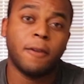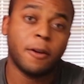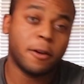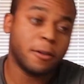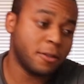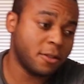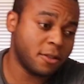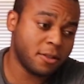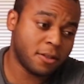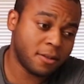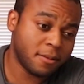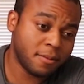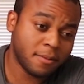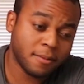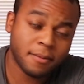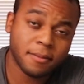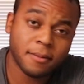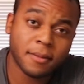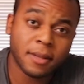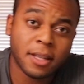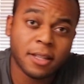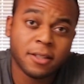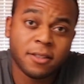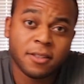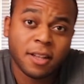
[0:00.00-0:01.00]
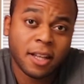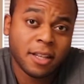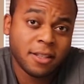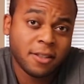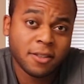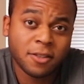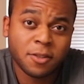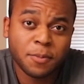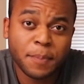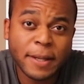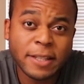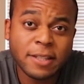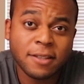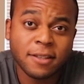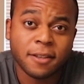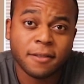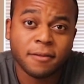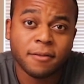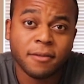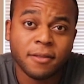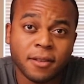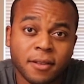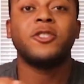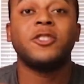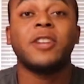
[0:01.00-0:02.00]
First, it's less
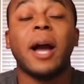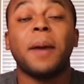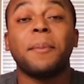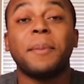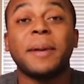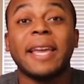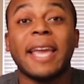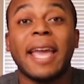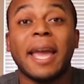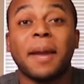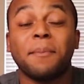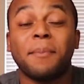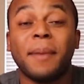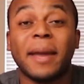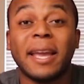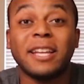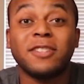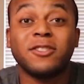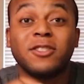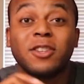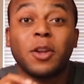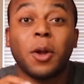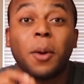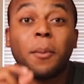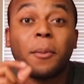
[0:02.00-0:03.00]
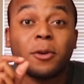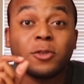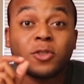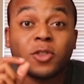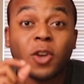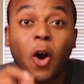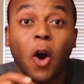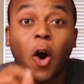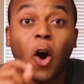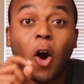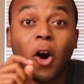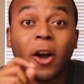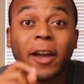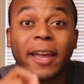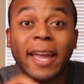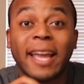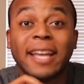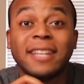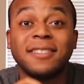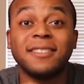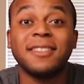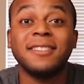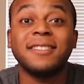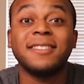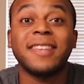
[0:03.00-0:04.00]
expensive. Shopping campaigns in almost all
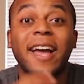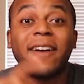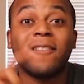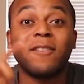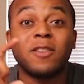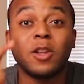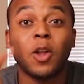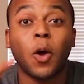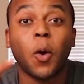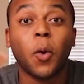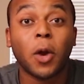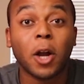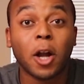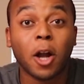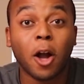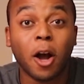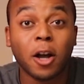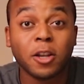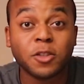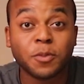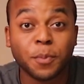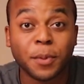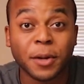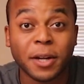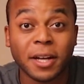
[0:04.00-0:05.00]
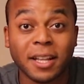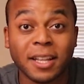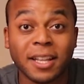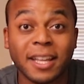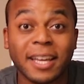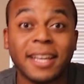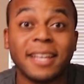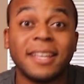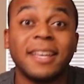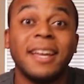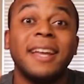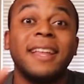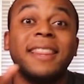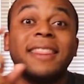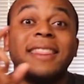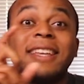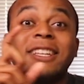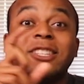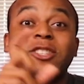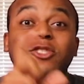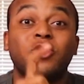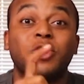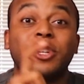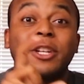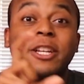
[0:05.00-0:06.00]
cases have lower cost per click
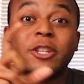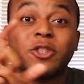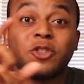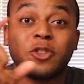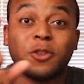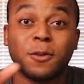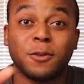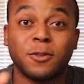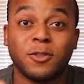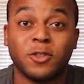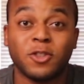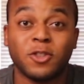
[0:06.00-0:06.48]
than traditional